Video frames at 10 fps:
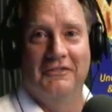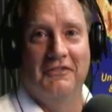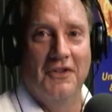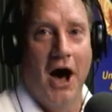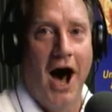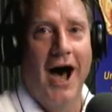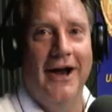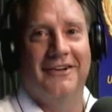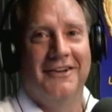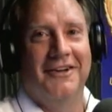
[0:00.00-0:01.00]

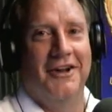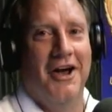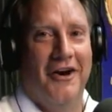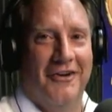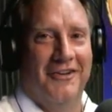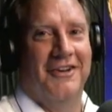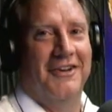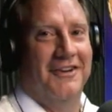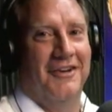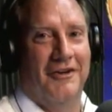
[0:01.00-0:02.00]
Not,
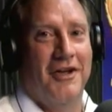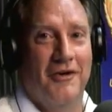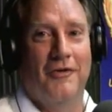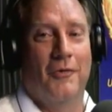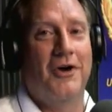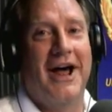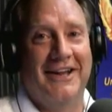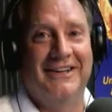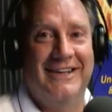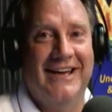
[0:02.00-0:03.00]
we're
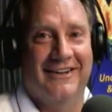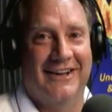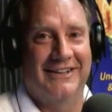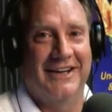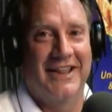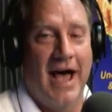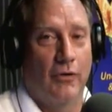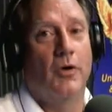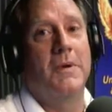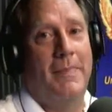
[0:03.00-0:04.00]
not in the deal. I can tell you
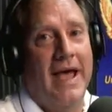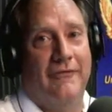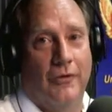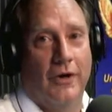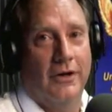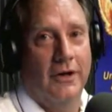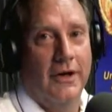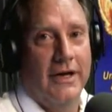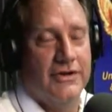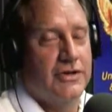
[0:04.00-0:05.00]
that. We're going to be paying for it.
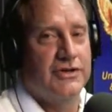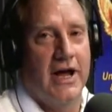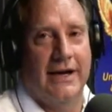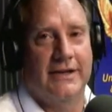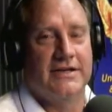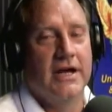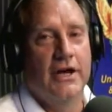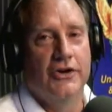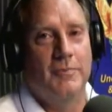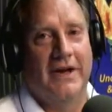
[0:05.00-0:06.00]
It's just like this
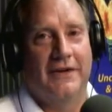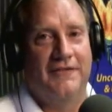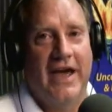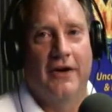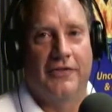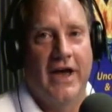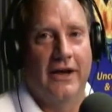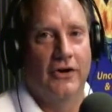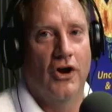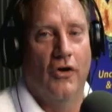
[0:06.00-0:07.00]
too big to fail thing.